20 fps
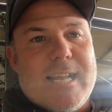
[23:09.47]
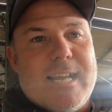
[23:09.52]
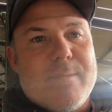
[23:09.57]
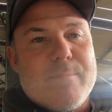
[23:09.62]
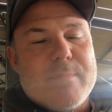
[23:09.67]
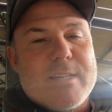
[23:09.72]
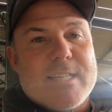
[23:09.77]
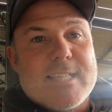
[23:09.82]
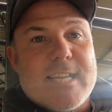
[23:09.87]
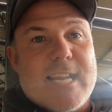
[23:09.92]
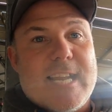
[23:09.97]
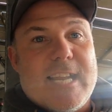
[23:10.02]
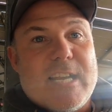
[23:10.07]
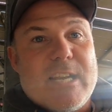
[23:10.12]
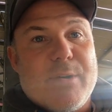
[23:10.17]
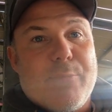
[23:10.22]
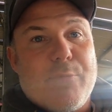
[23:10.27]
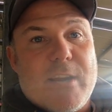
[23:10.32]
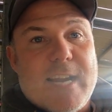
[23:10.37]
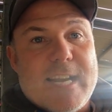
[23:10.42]
and we
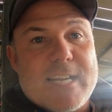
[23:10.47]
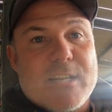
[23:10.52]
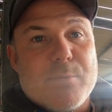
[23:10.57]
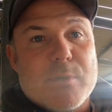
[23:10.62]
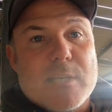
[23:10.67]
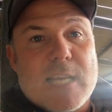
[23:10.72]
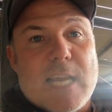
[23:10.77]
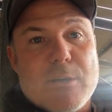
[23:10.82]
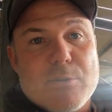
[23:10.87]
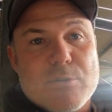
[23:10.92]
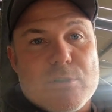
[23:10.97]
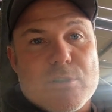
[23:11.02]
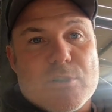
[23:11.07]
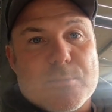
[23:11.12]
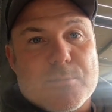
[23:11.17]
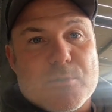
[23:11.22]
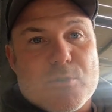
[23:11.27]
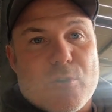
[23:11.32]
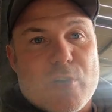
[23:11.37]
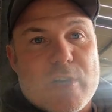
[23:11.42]
said if we get to 1,000
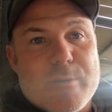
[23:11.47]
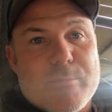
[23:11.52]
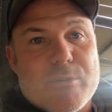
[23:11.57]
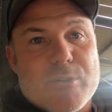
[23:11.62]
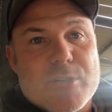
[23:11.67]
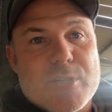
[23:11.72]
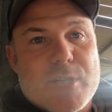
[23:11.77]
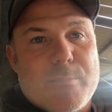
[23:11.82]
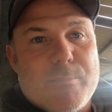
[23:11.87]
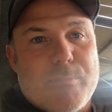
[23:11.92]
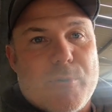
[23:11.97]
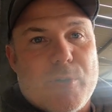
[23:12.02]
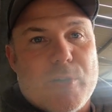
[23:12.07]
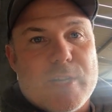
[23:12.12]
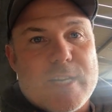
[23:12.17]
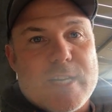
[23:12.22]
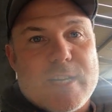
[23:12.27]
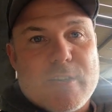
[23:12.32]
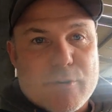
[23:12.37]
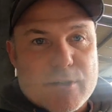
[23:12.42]
subscribers
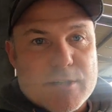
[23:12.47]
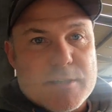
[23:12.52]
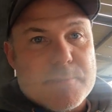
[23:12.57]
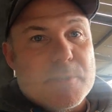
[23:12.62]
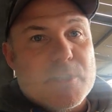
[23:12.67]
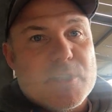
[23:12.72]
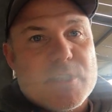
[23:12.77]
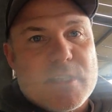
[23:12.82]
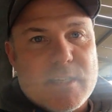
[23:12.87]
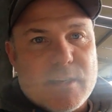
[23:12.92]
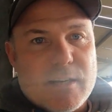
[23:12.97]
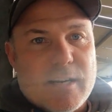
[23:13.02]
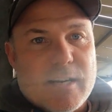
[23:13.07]
by Christmas,